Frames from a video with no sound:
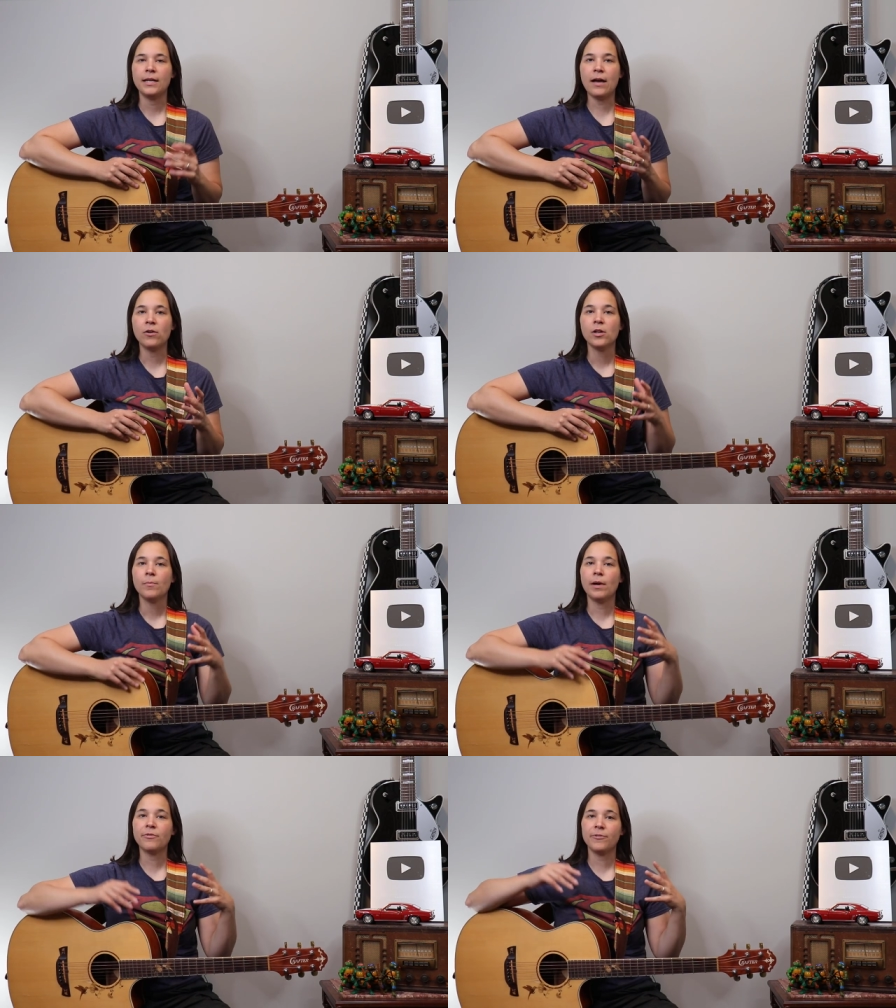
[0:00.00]
Now,
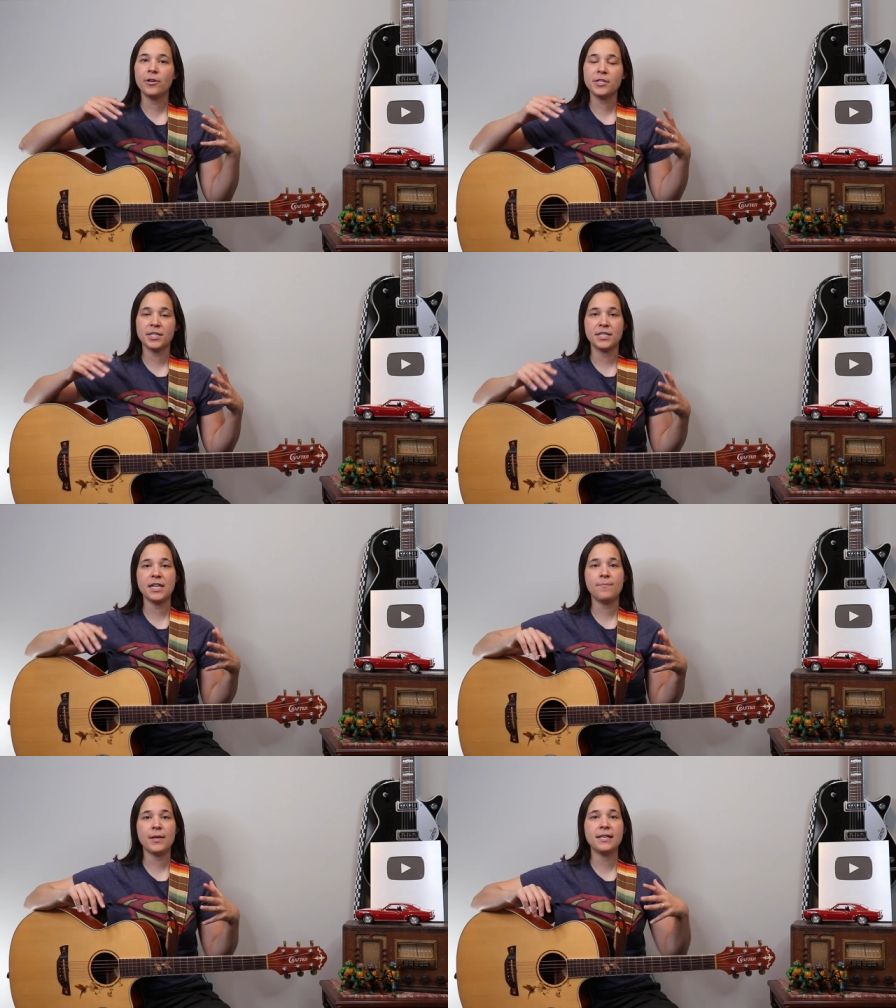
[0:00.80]
my first
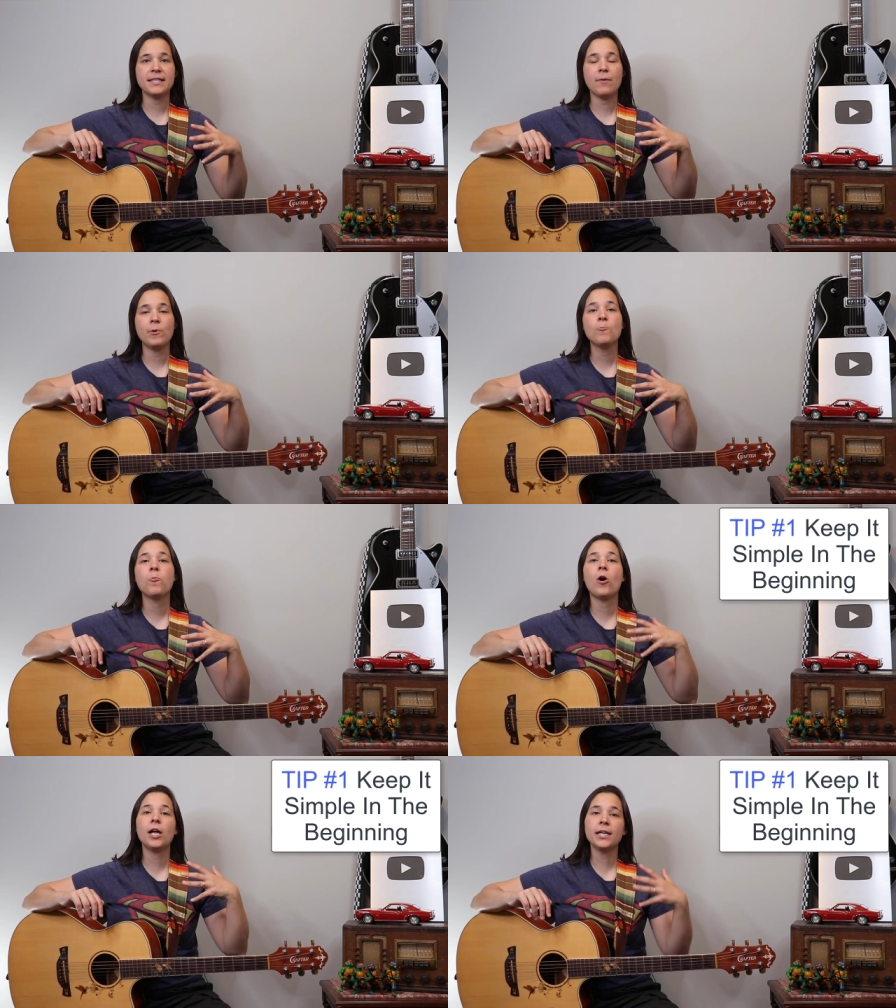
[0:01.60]
tip is that we
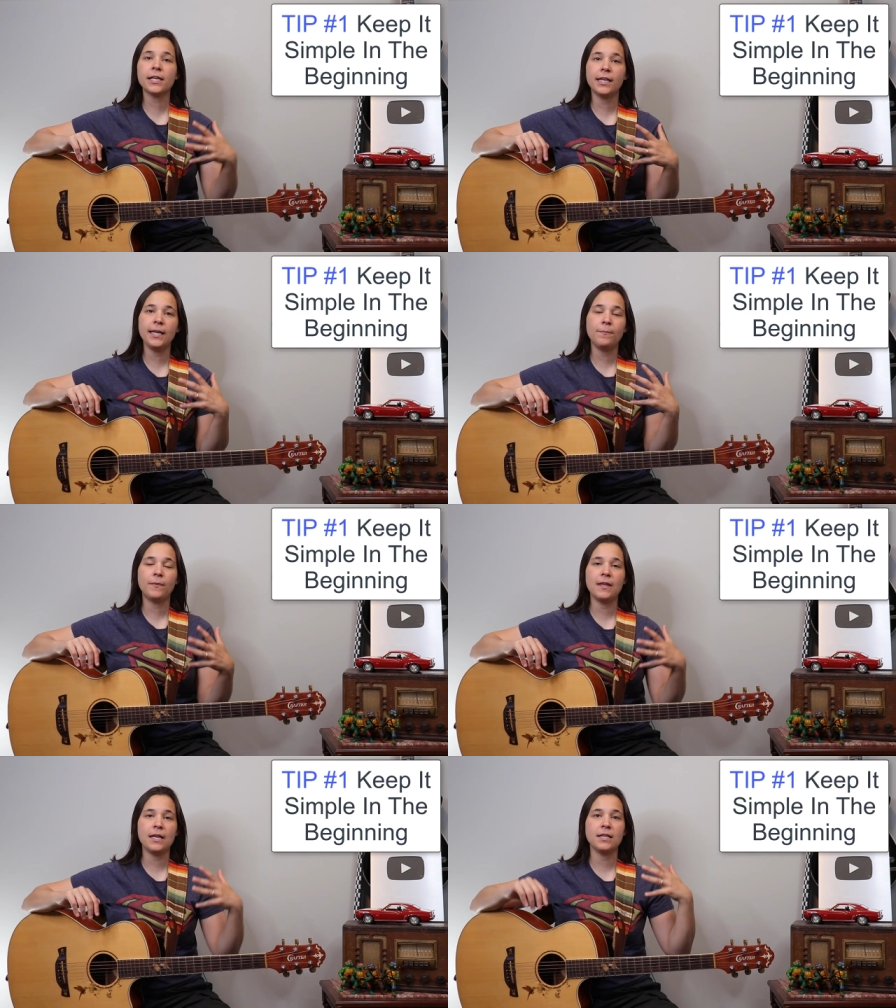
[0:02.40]
want to
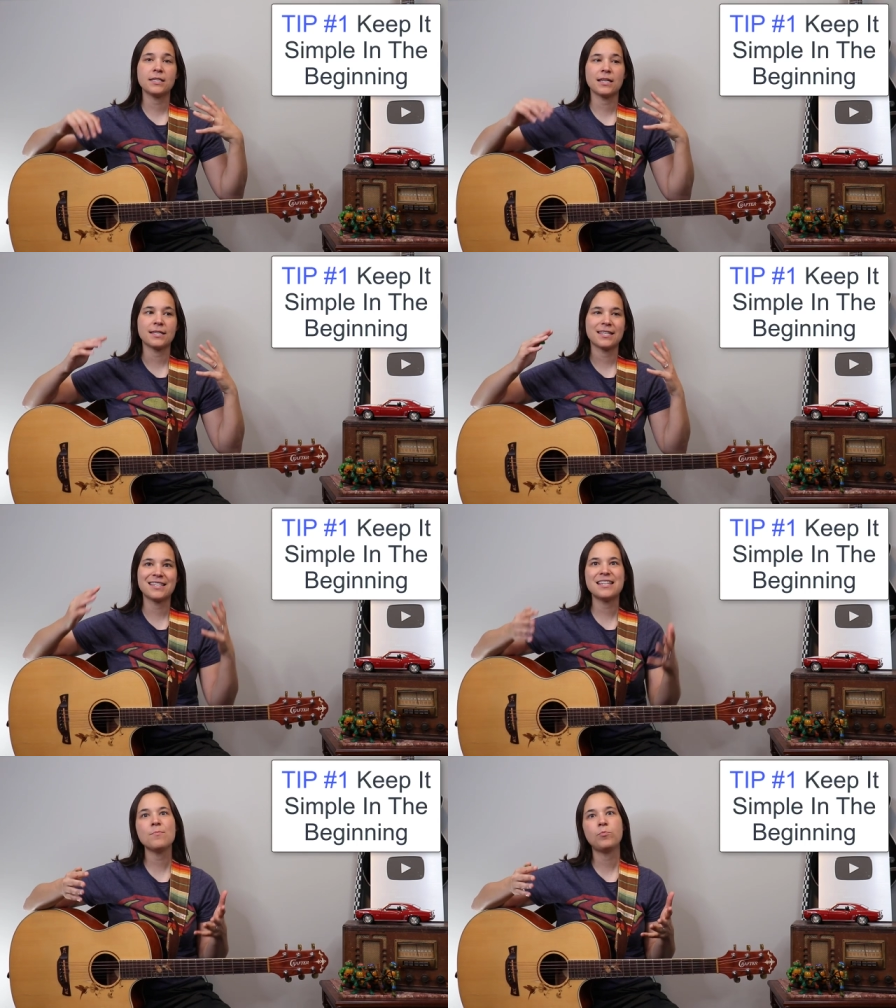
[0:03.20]
keep things
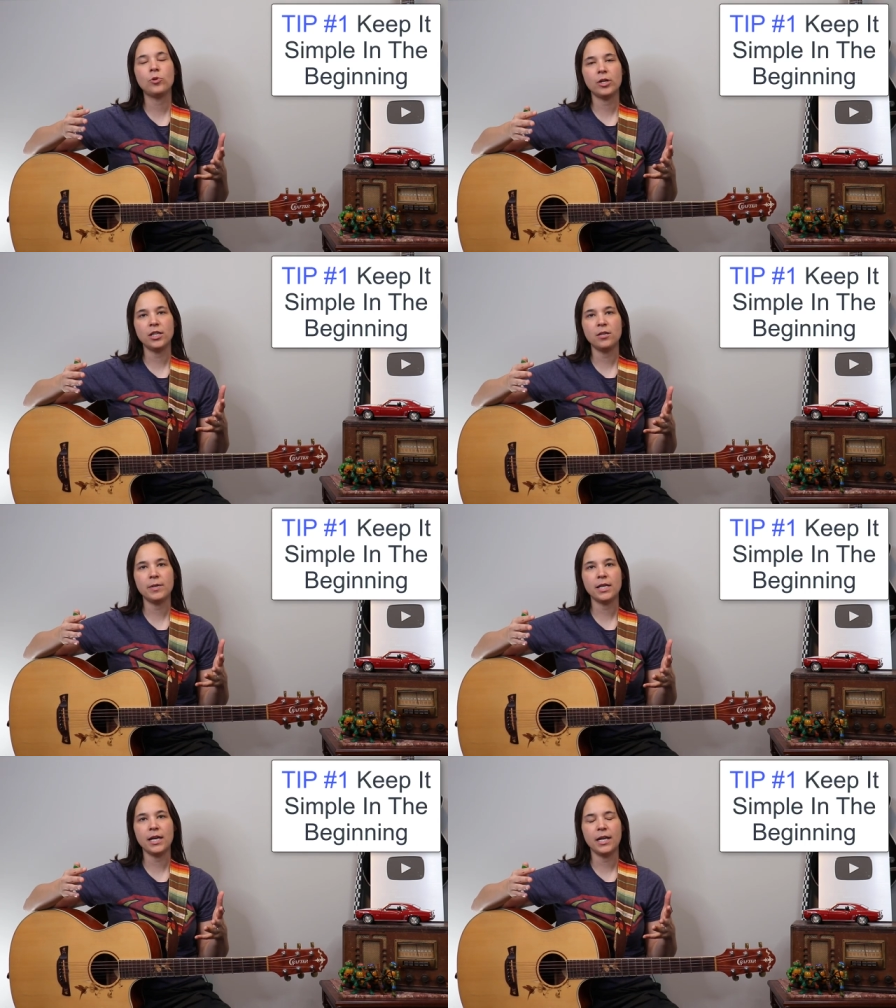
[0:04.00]
simple in the
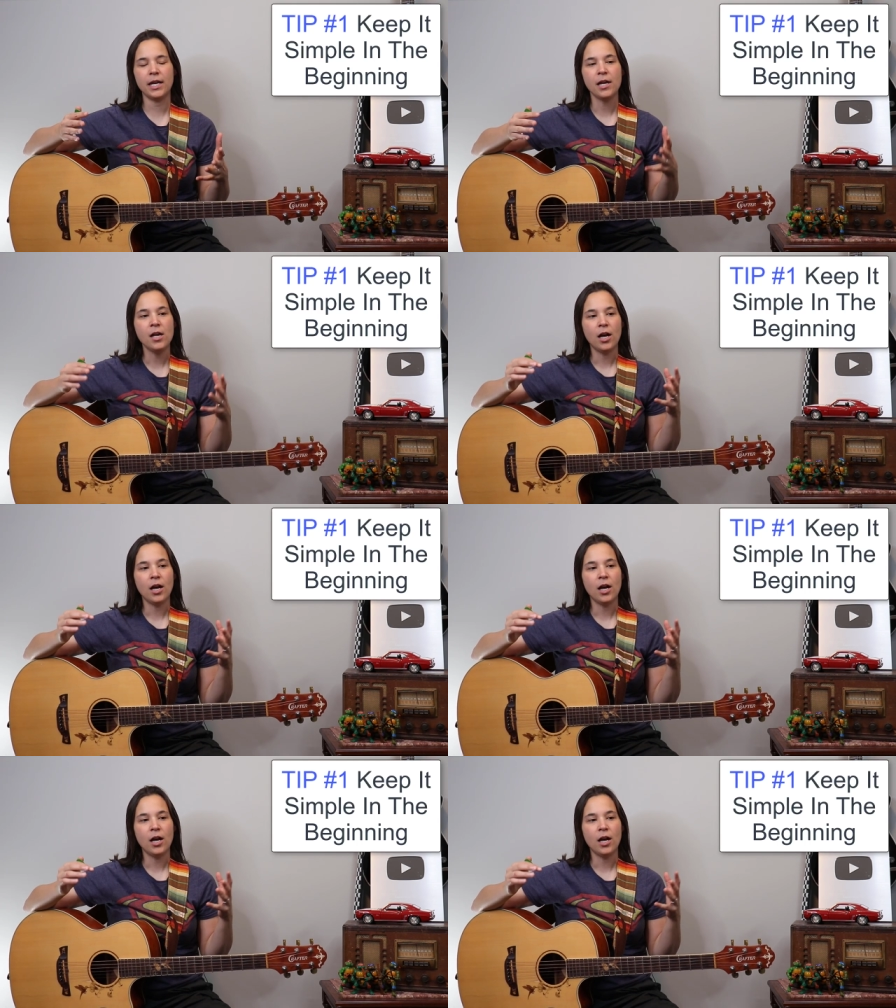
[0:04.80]
beginning.